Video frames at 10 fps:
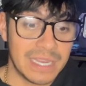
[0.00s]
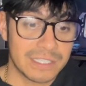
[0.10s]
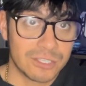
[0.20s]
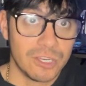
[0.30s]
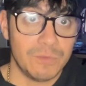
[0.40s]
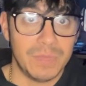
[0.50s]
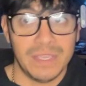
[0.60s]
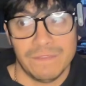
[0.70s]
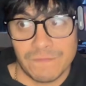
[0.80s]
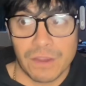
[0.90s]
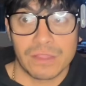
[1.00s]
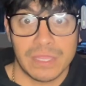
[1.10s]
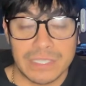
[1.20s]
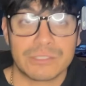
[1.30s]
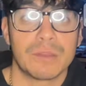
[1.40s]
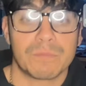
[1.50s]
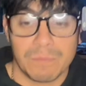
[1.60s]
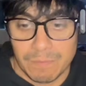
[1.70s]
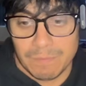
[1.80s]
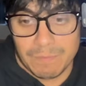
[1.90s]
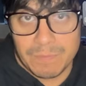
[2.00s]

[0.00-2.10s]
is going to be fair. It's going to